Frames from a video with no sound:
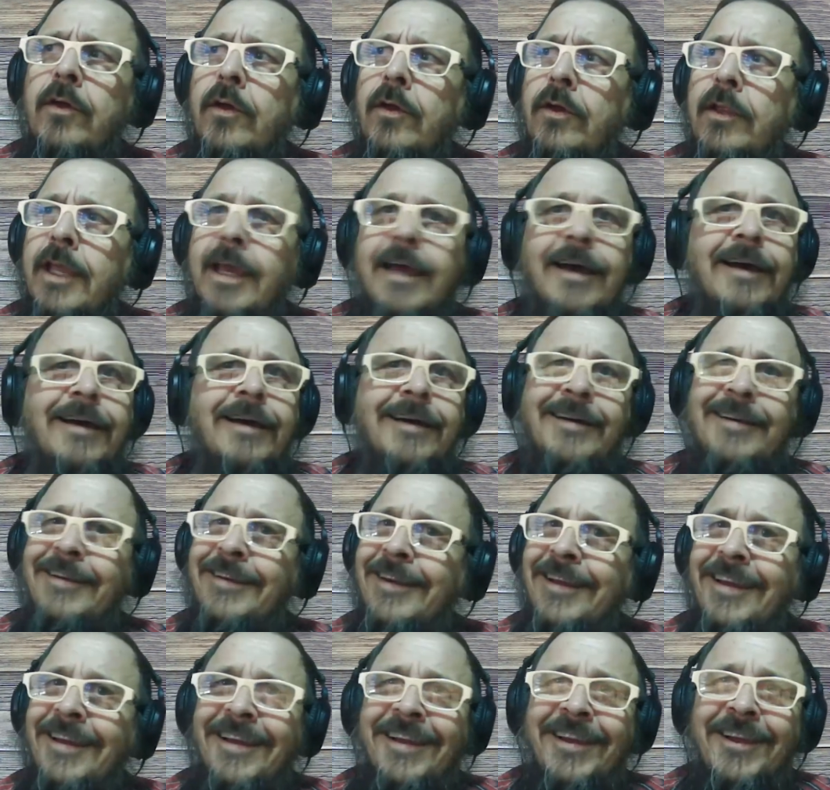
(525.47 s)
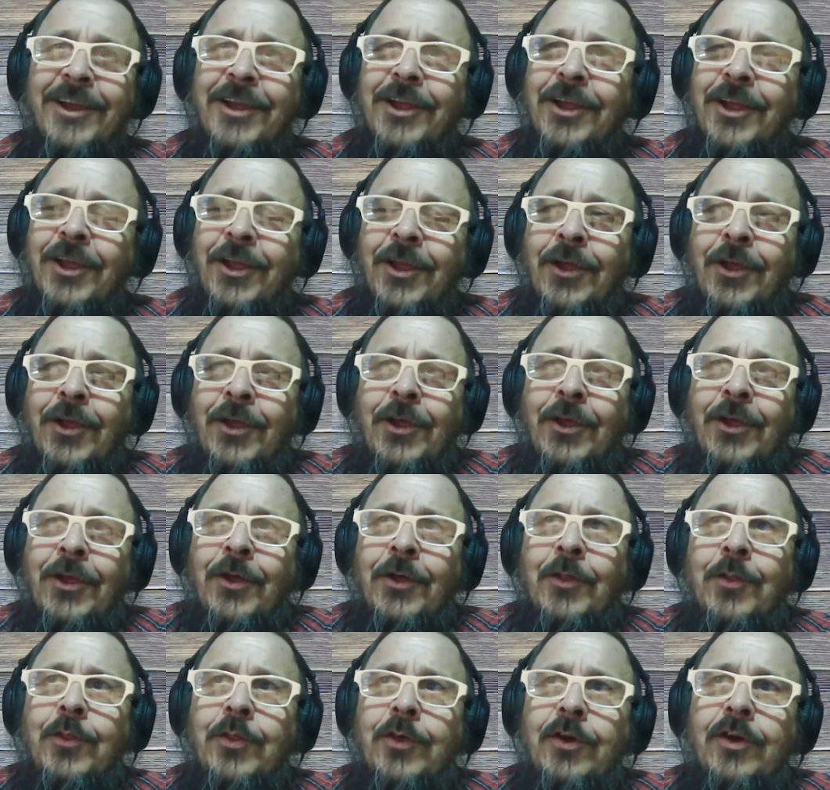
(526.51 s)
Yeah,
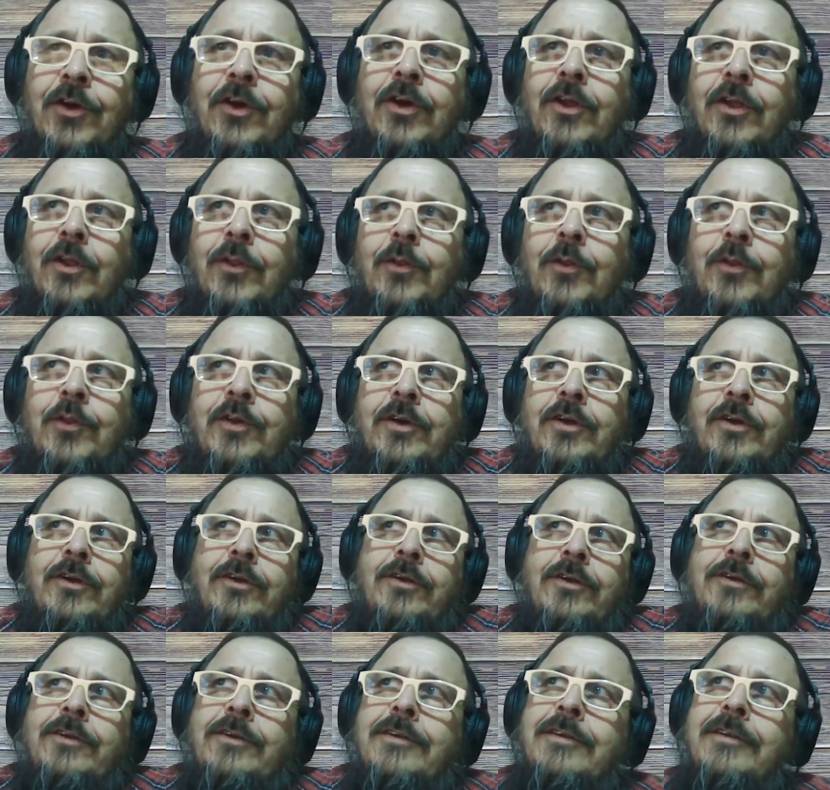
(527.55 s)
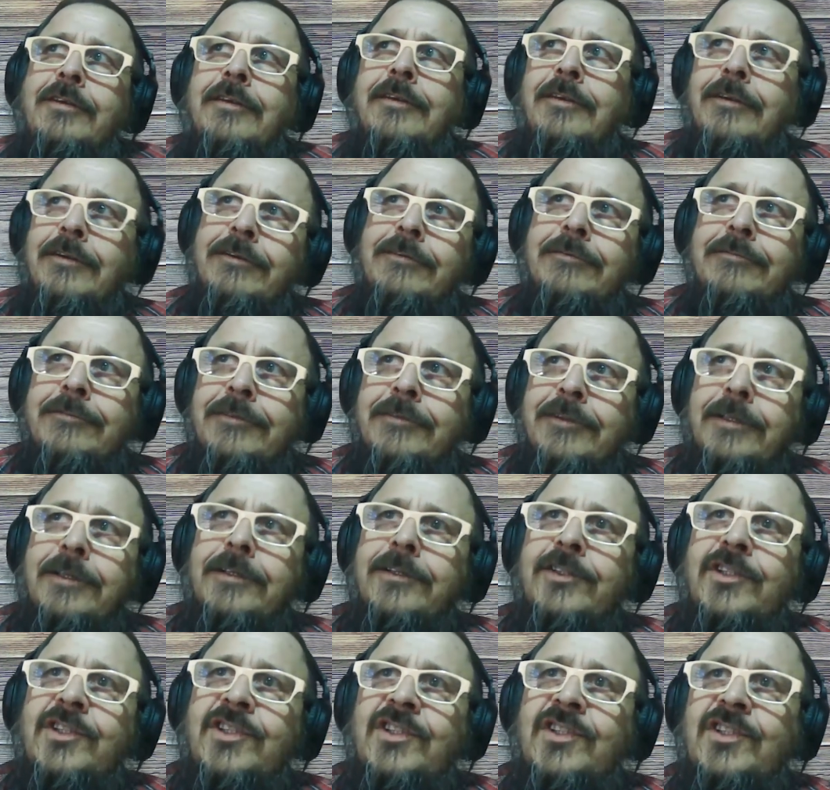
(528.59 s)
the
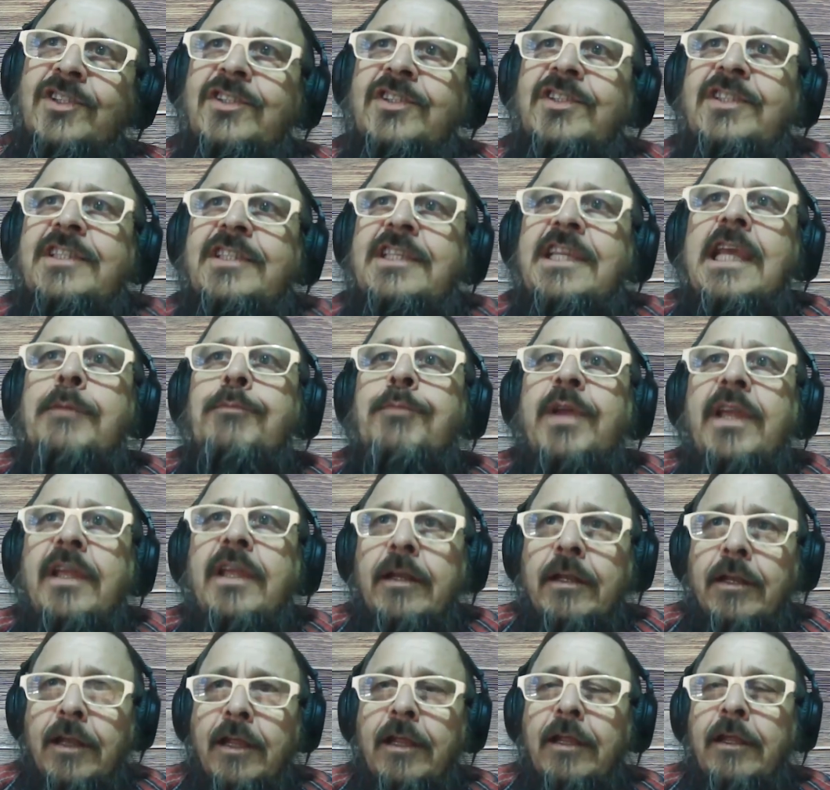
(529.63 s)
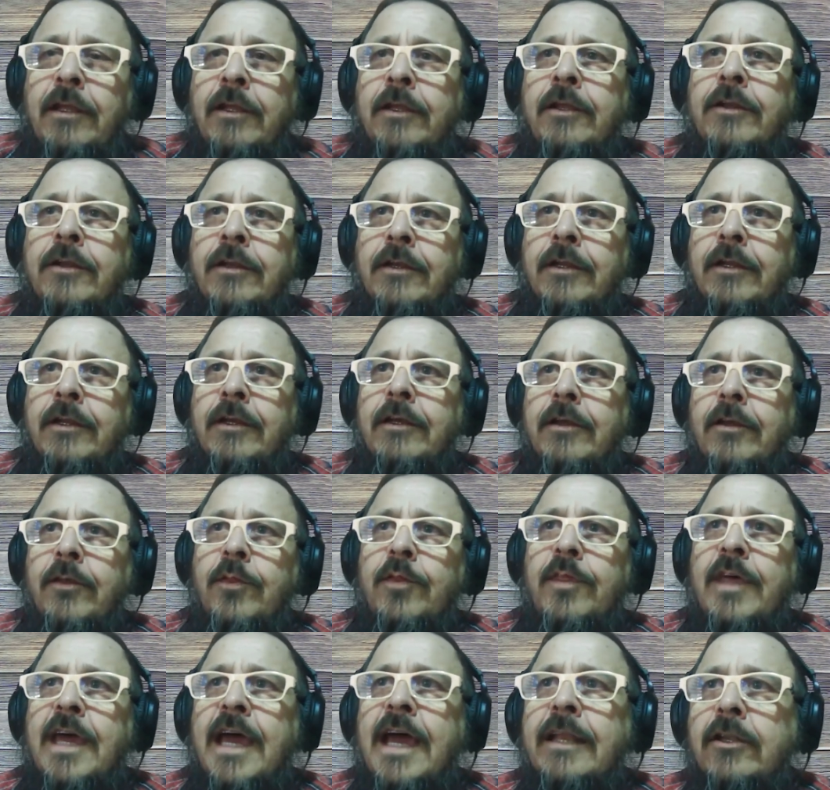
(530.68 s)
steeping in
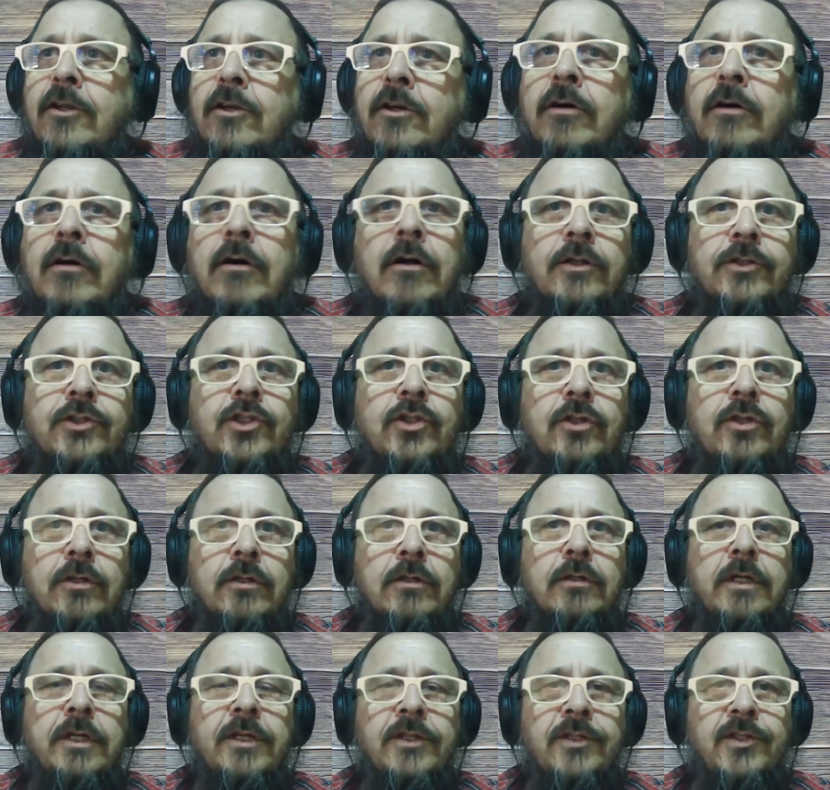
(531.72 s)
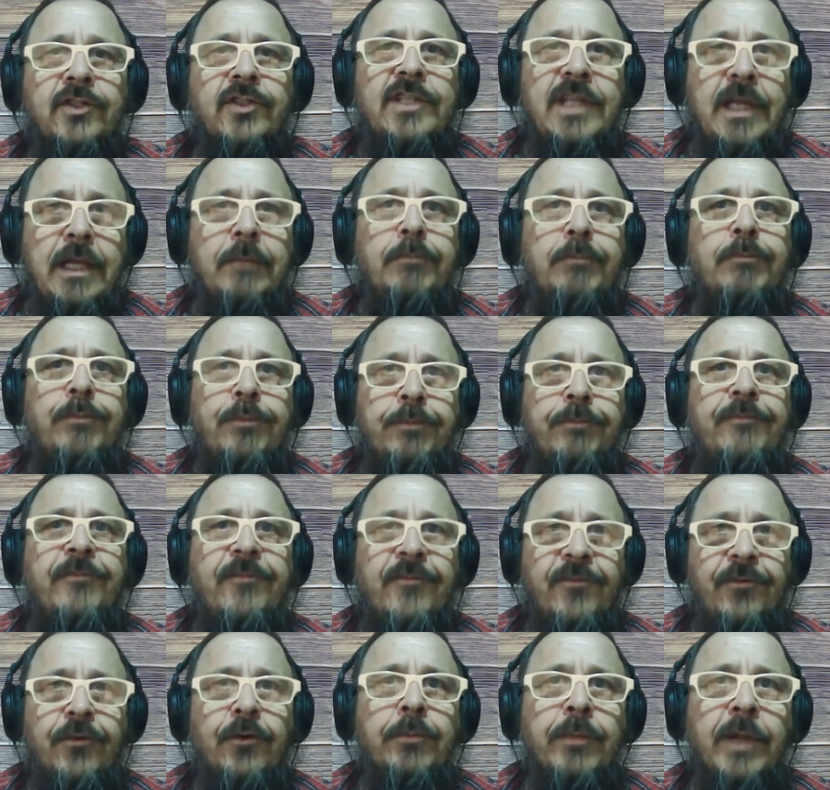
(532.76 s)
that culture is deep
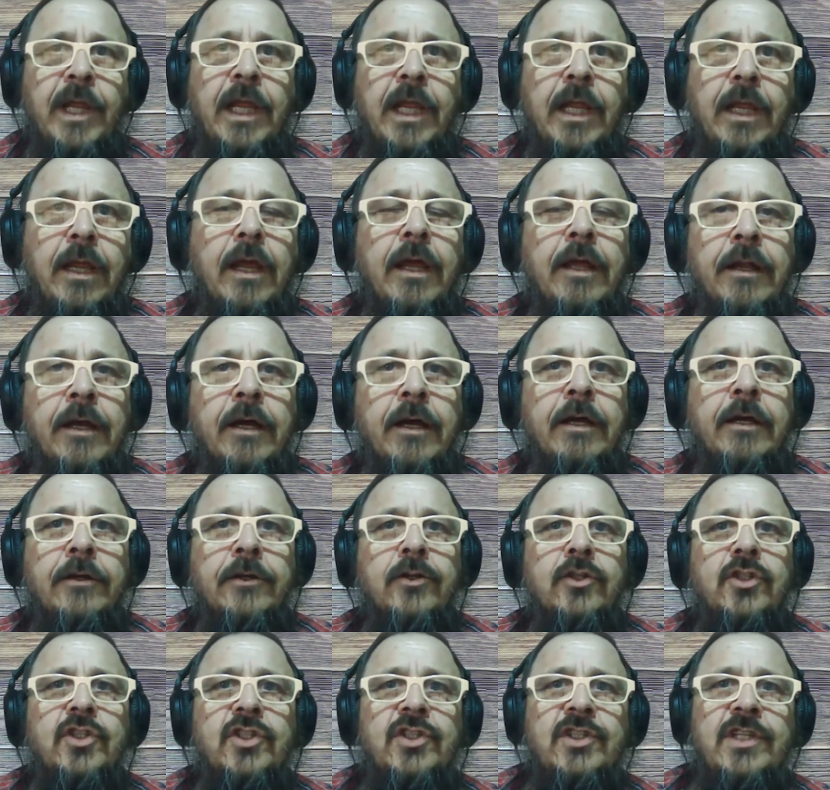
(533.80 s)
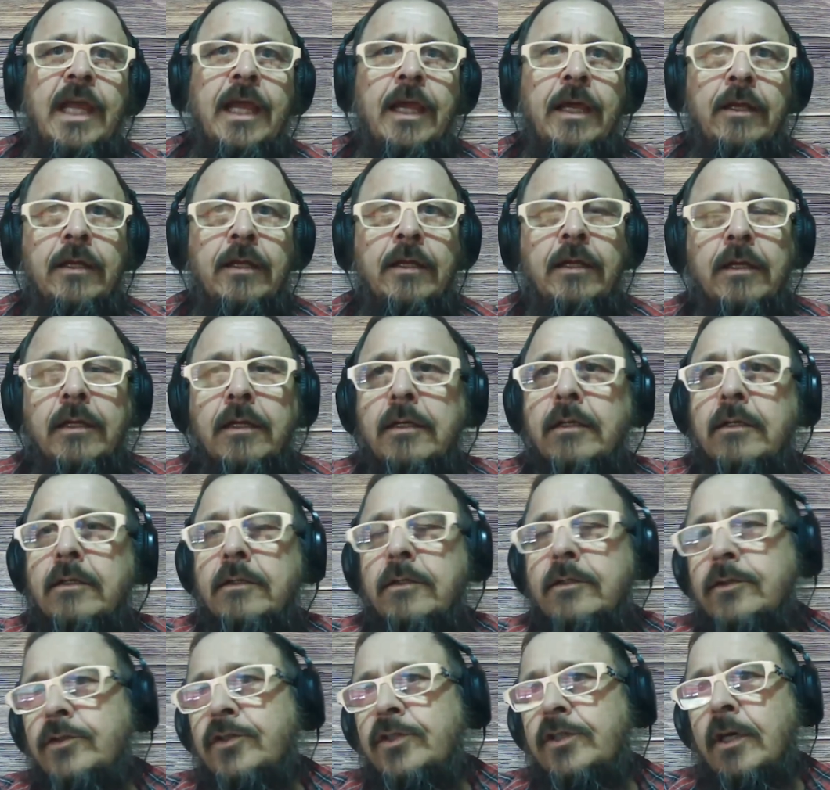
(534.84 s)
for me, and I understand
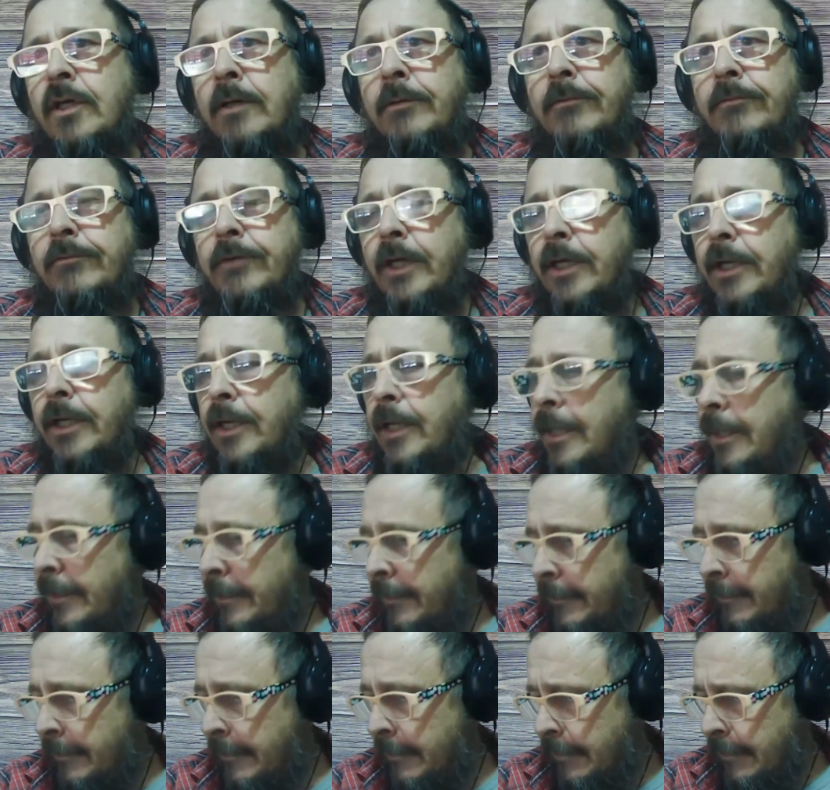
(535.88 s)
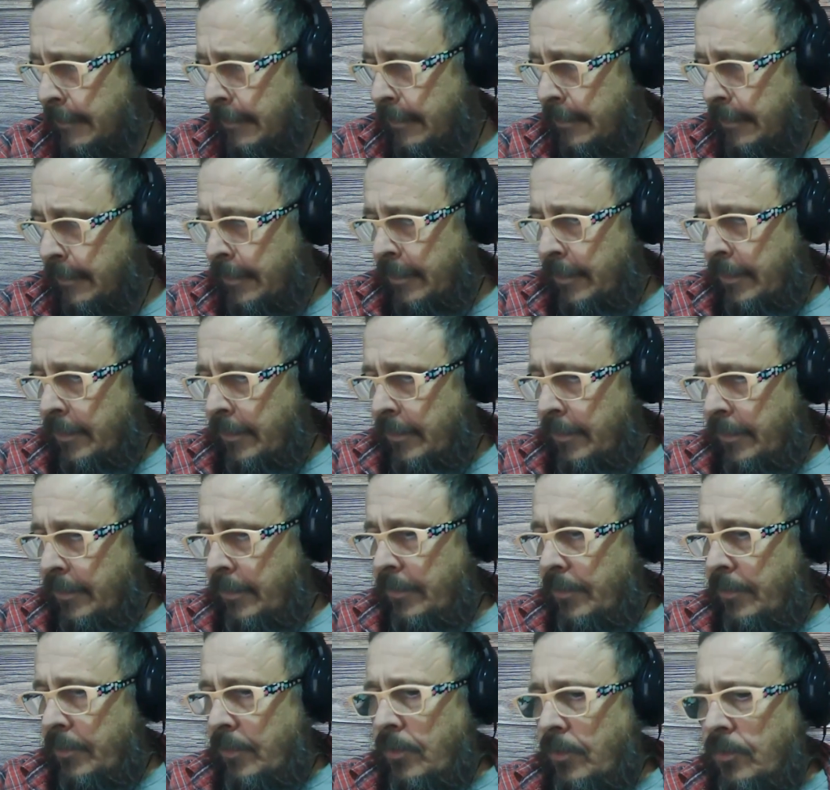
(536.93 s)
some of it. And
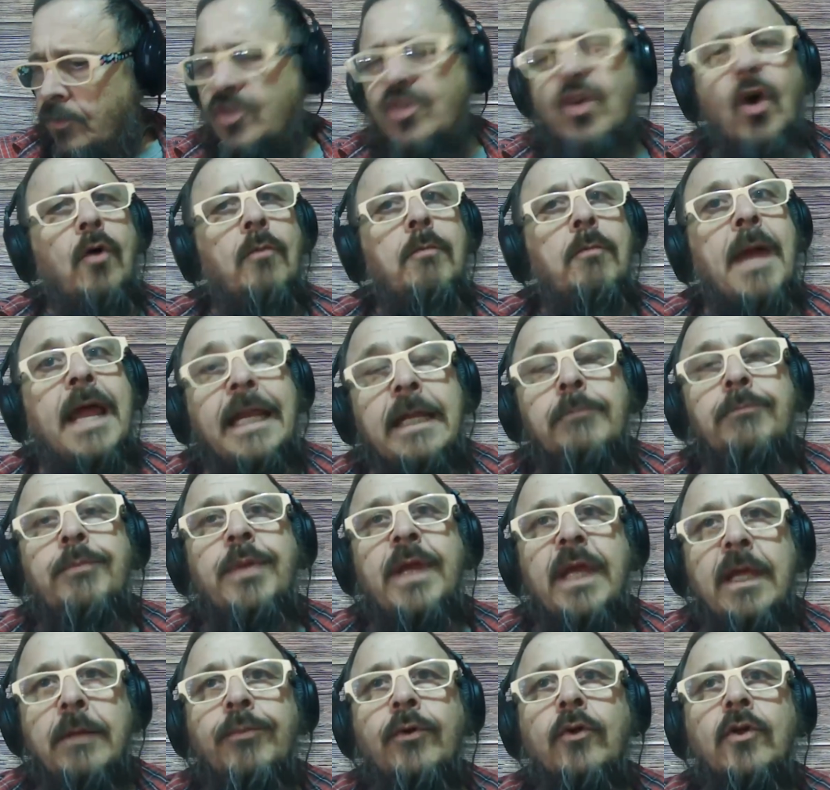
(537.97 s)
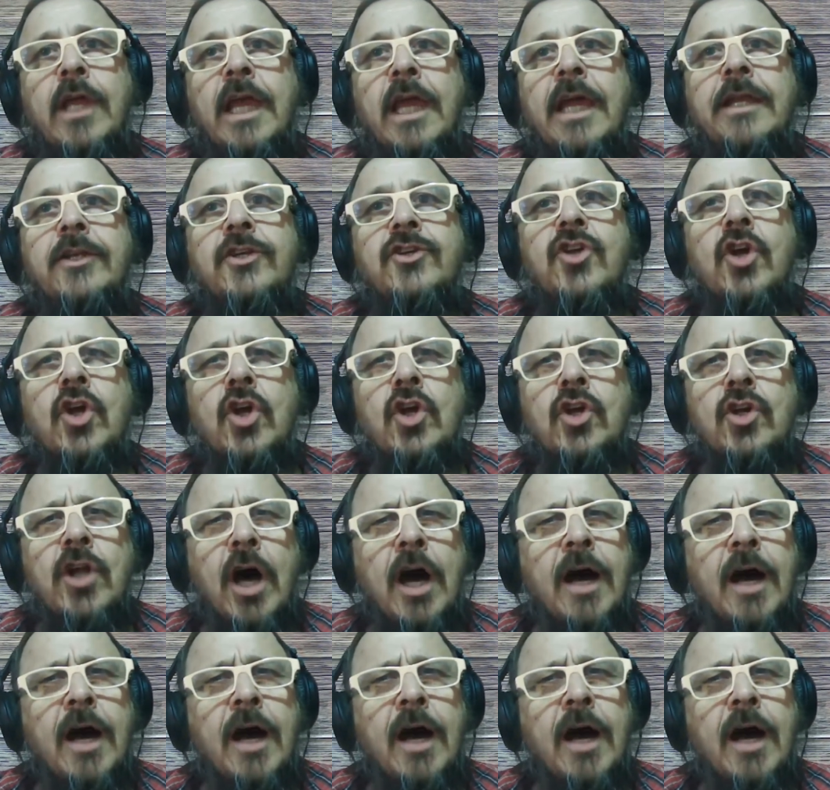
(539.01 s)
so many people get turned